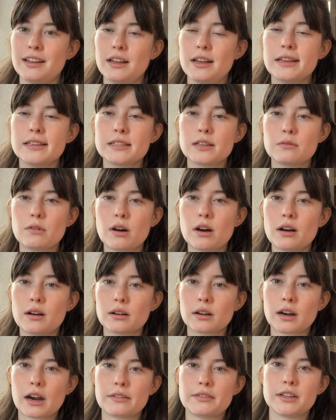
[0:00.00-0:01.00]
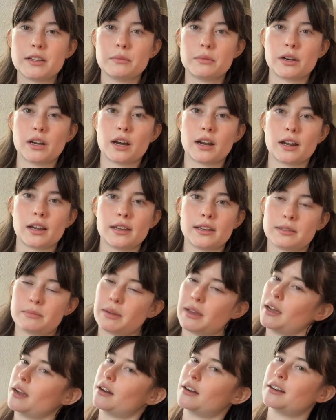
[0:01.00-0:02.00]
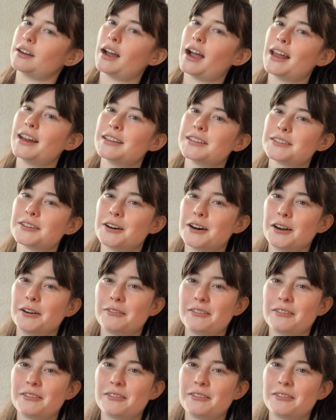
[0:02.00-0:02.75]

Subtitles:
So while crafting Brianna is making her dinosaur,